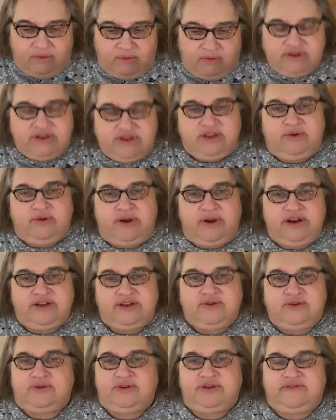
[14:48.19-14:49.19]
What's the
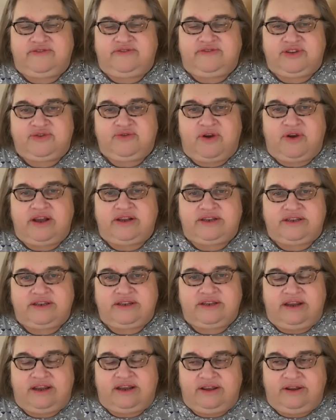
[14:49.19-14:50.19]
greatest source of
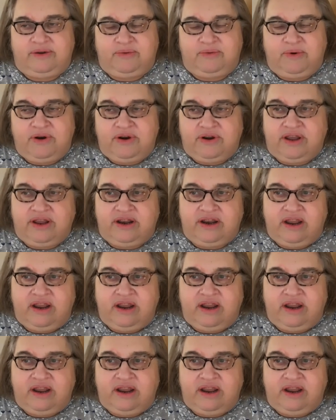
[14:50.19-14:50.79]
stress at your work?